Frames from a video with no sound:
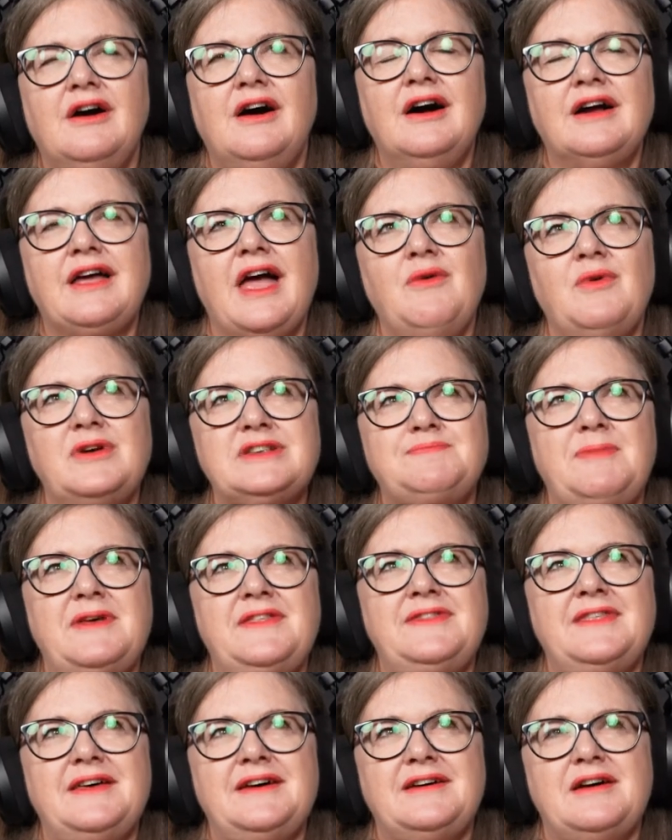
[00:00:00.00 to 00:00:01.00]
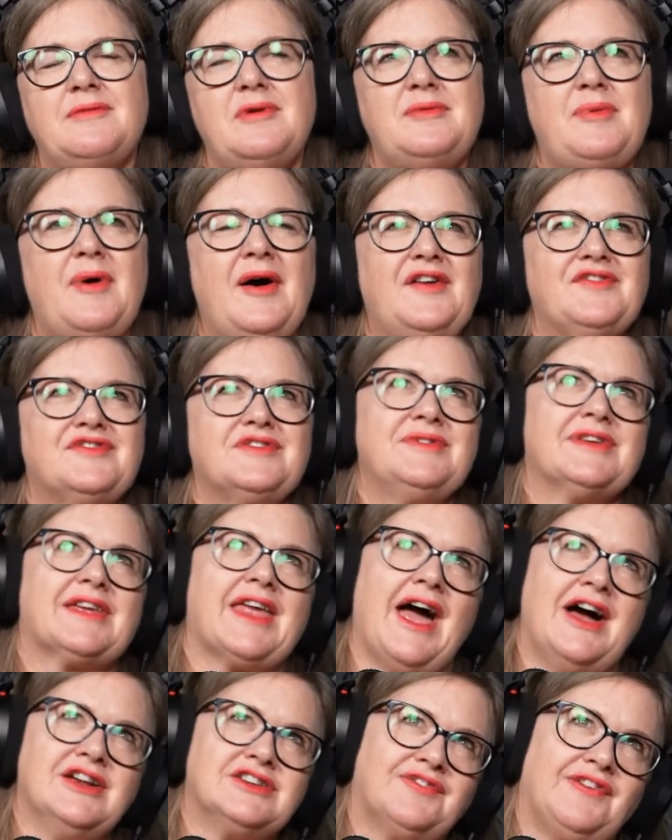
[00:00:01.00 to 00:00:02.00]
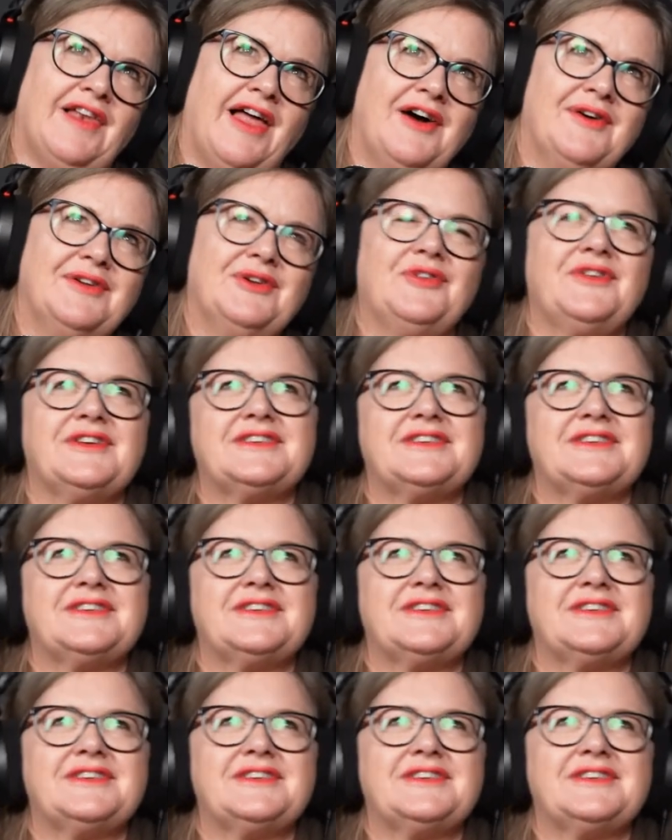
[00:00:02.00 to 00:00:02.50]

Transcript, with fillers: Okay, what's been the, I mean, apart from the cash flow and all,